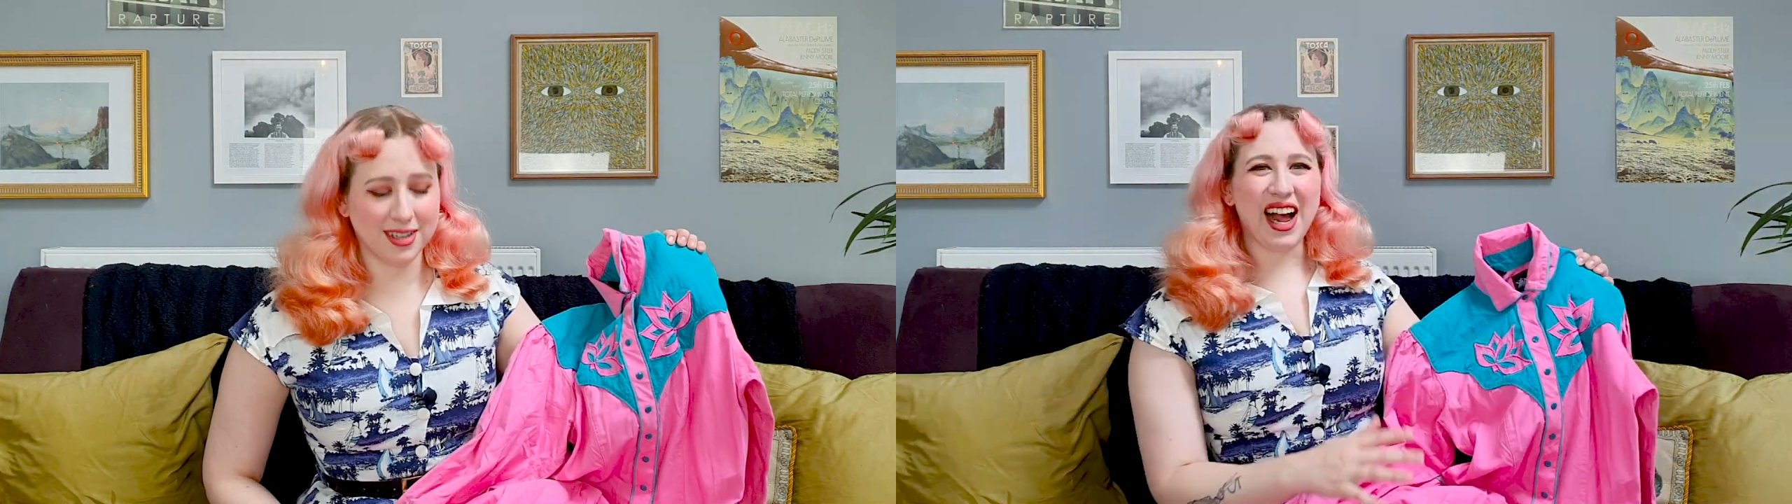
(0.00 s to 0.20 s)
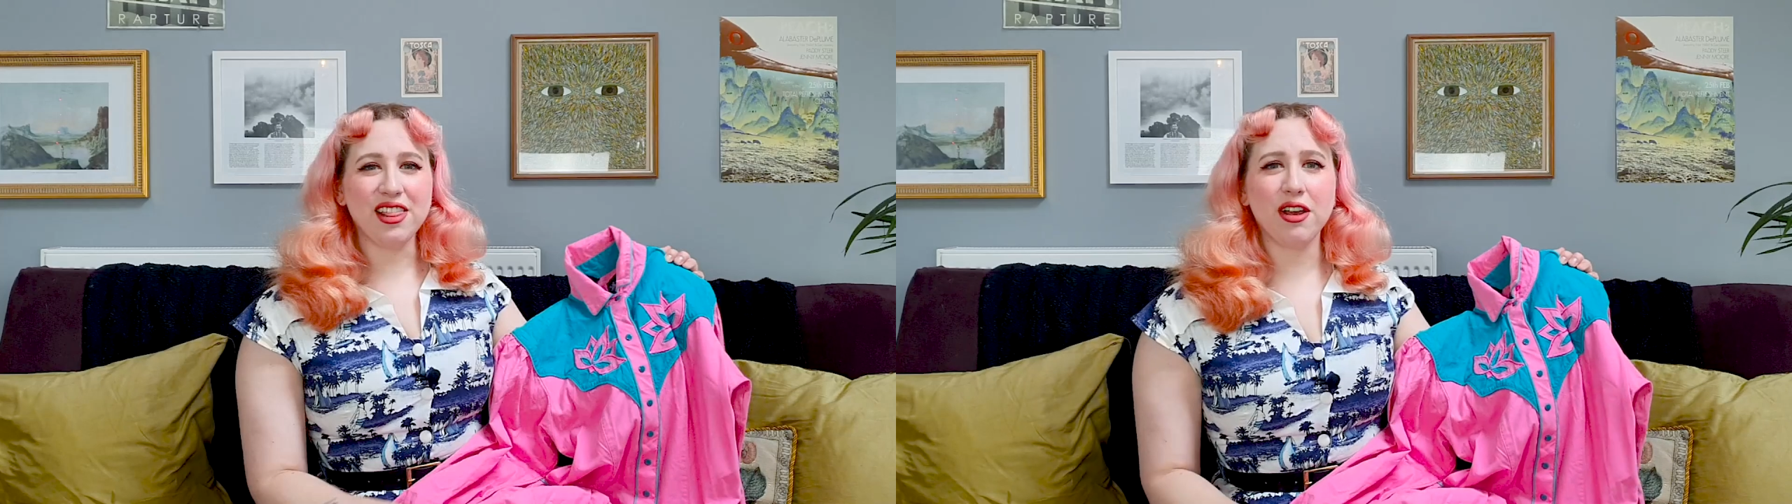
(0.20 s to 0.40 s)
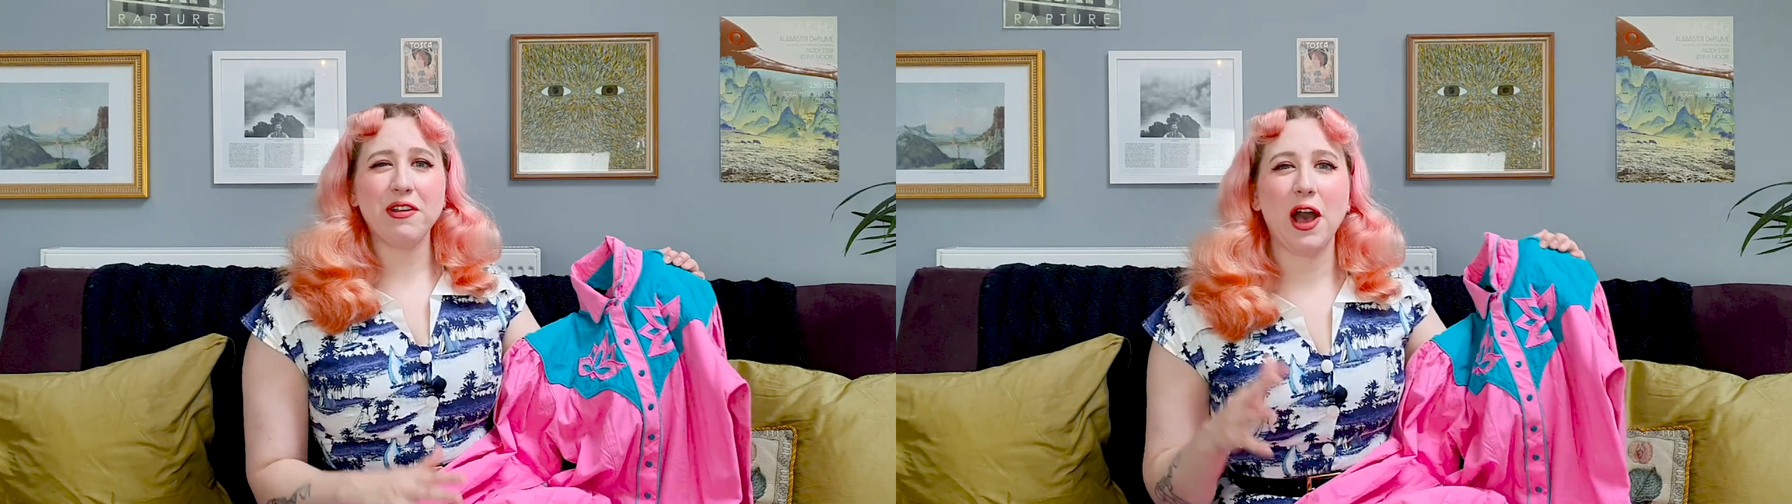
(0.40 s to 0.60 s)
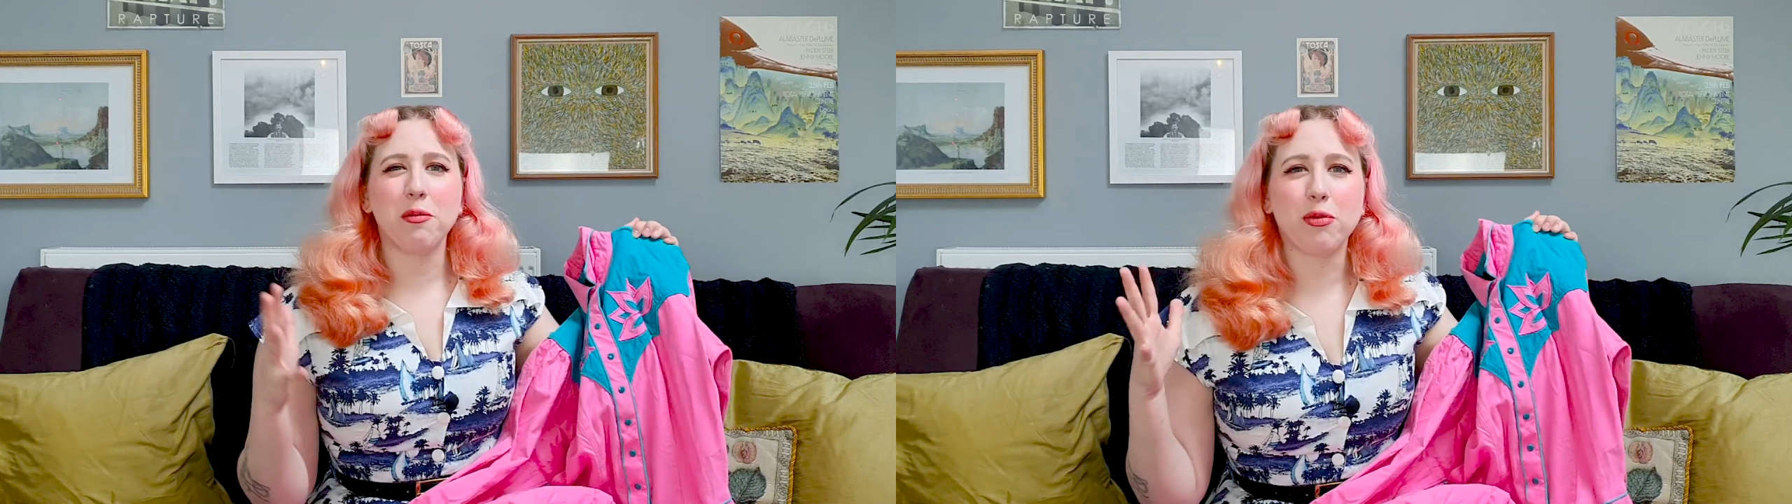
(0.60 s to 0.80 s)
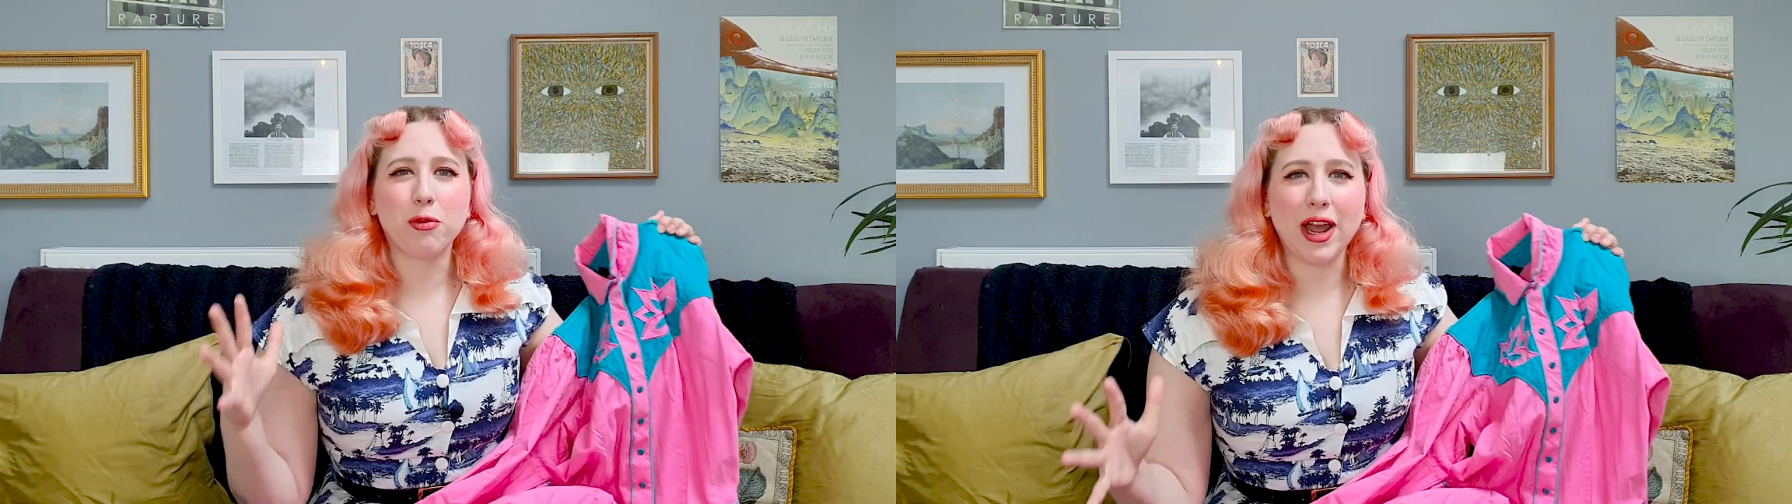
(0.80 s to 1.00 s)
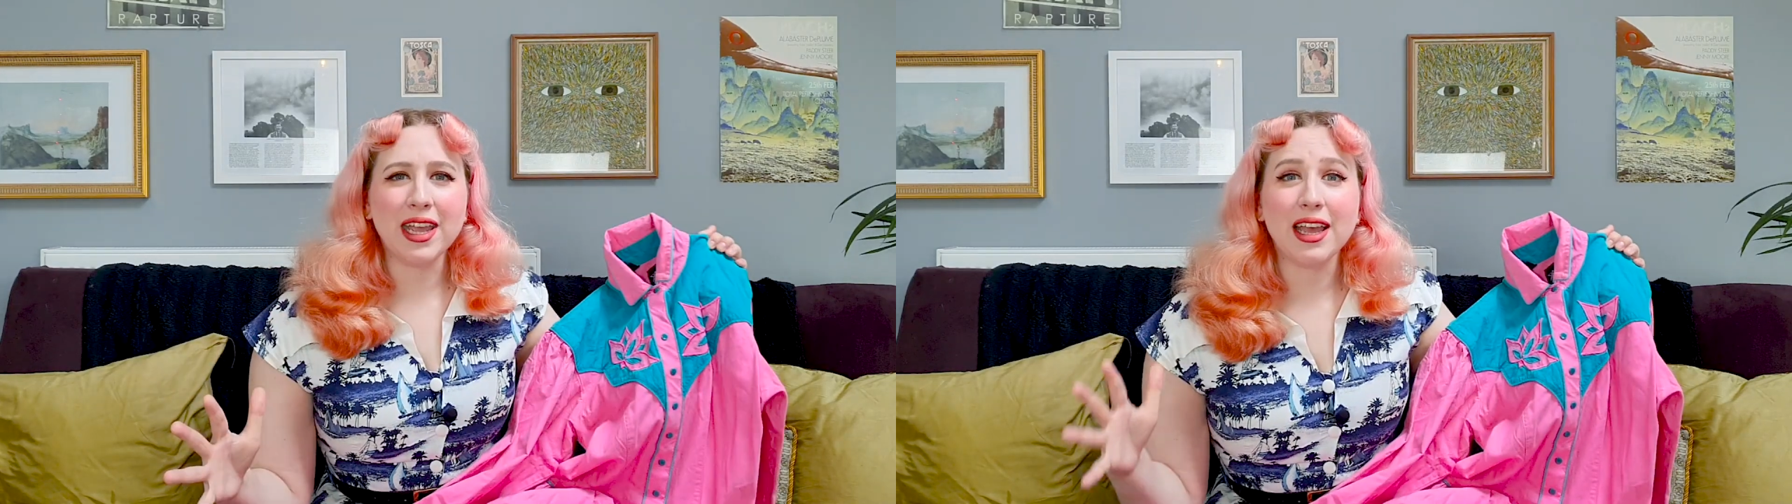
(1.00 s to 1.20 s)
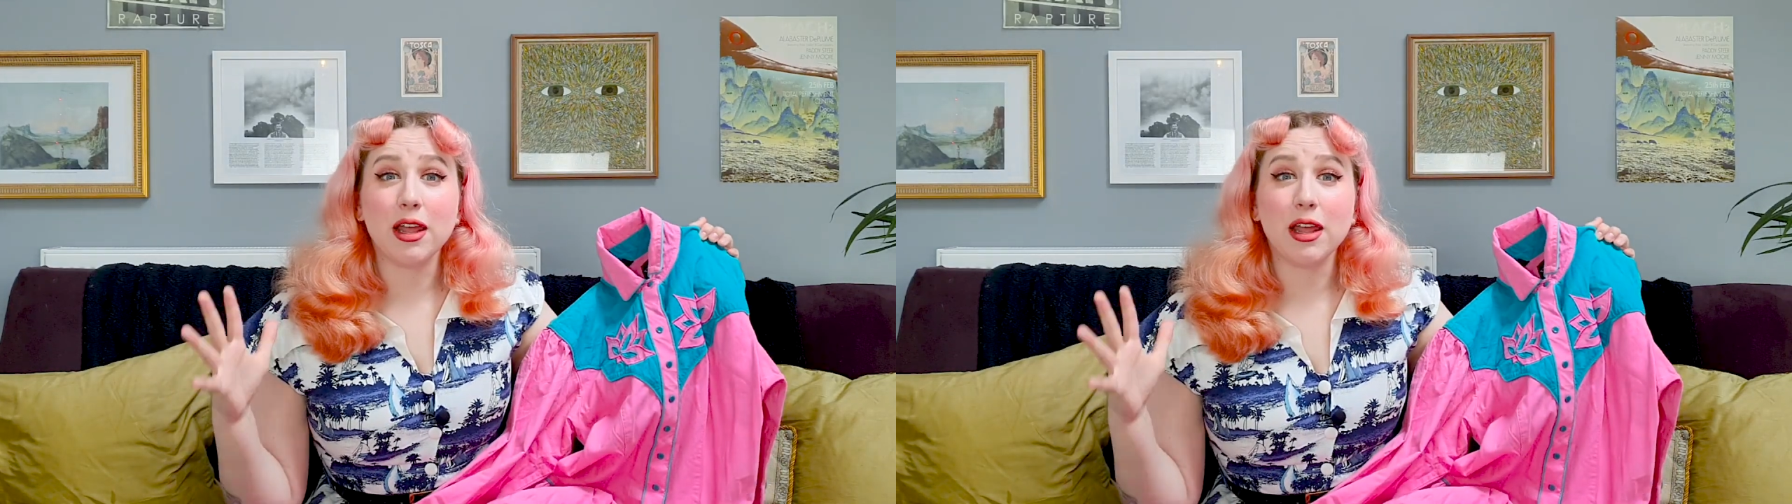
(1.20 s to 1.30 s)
I love how bright